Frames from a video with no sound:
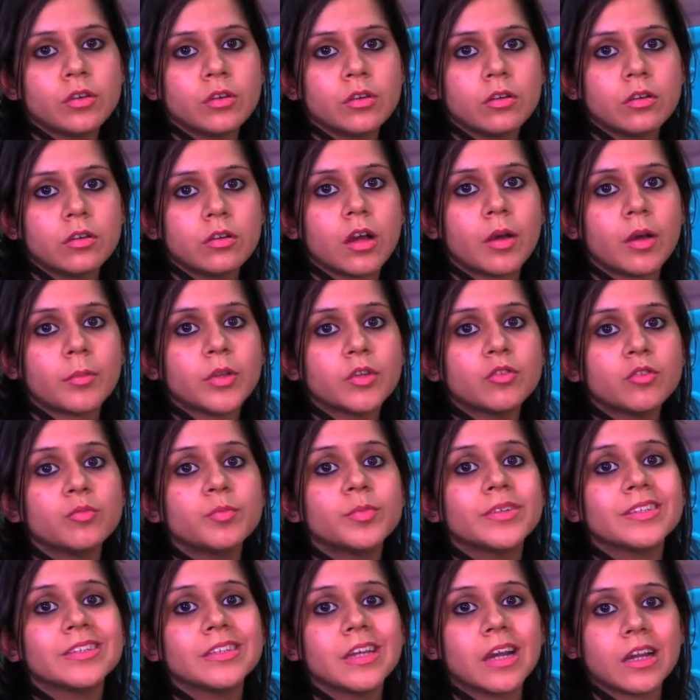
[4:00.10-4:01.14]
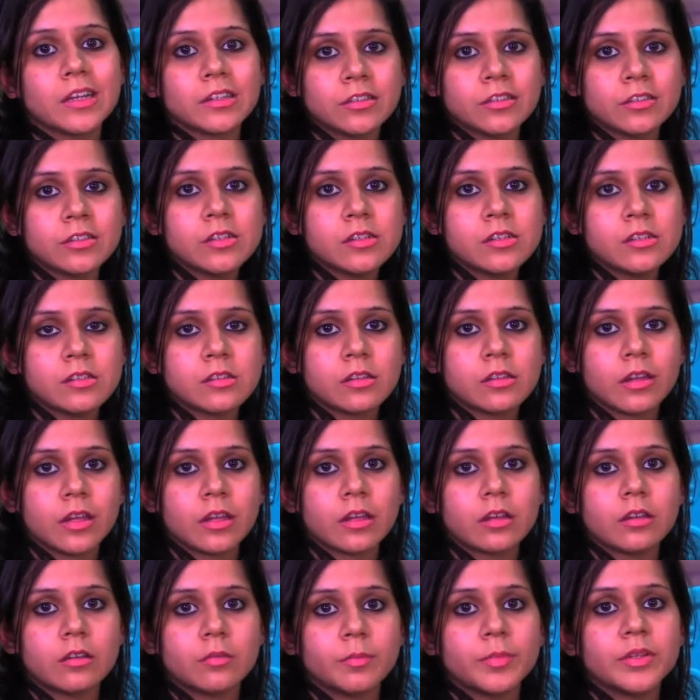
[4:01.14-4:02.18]
the coming to pediatrics,
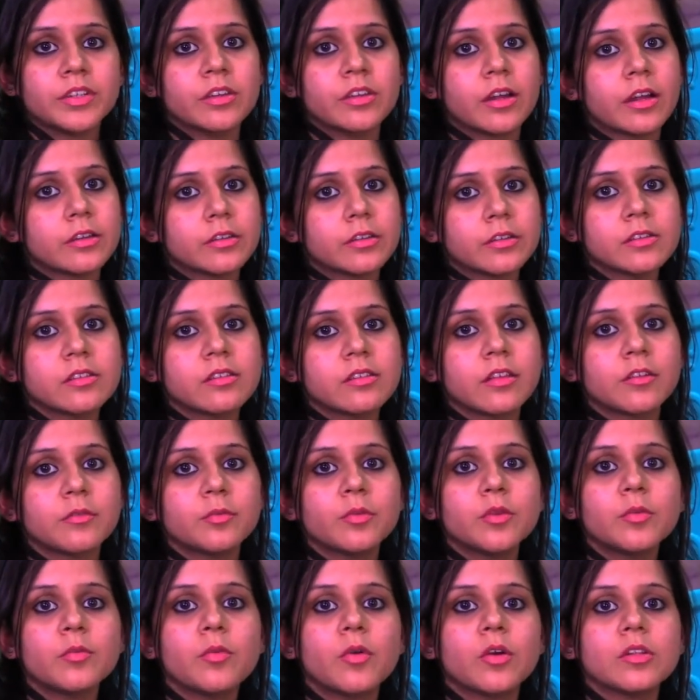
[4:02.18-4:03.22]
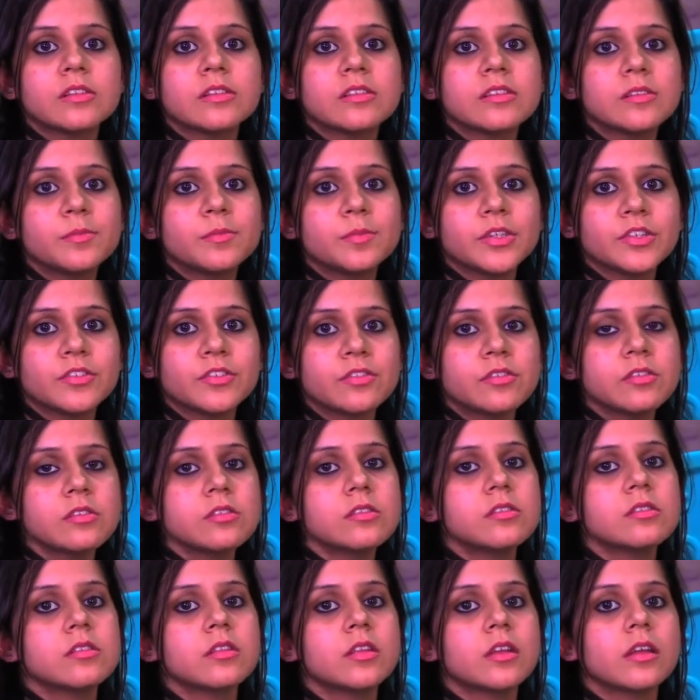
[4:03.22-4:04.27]
like pediatric cerebral palsy
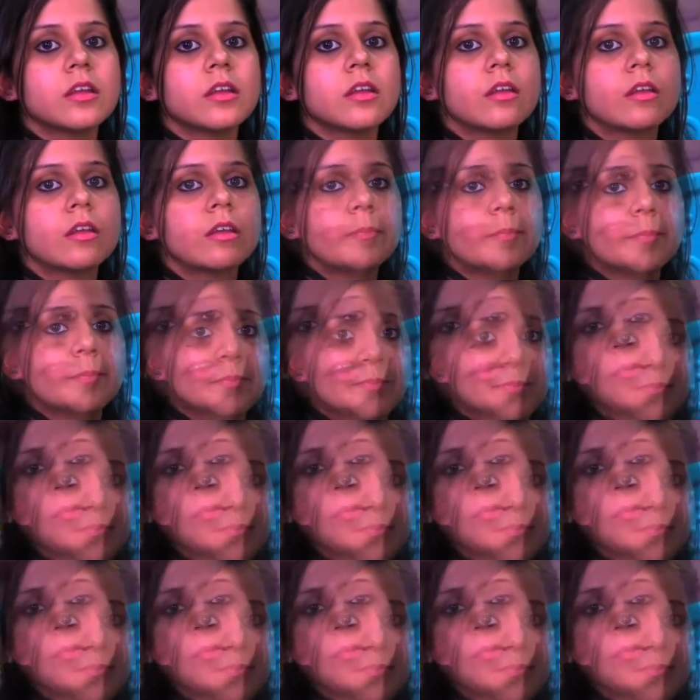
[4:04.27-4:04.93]
patients, they